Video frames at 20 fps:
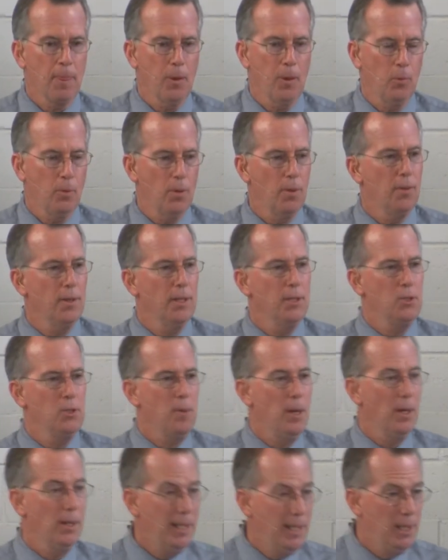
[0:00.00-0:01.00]
One of the things
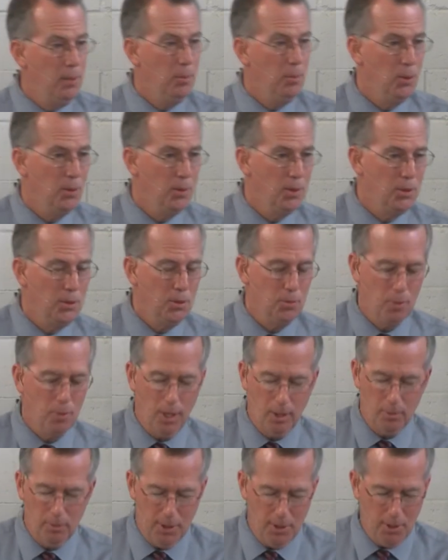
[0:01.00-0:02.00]
about Hebrew that you
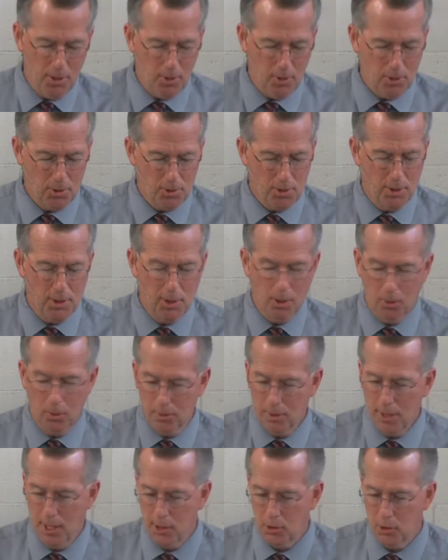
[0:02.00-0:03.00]
probably noticed in the
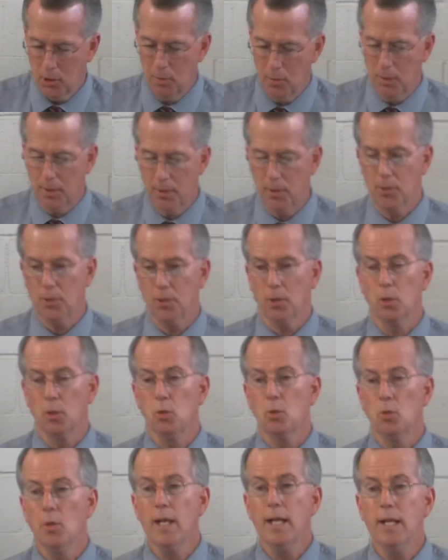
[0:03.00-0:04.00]
Old Testament, there's a
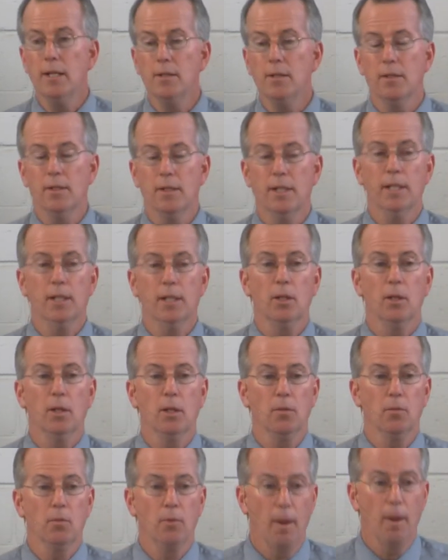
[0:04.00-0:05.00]
great deal
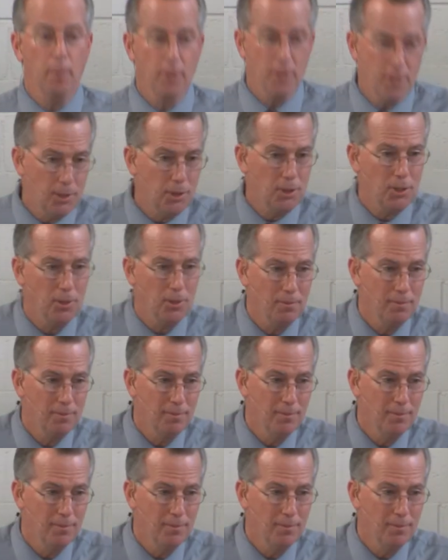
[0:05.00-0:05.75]
of repetition.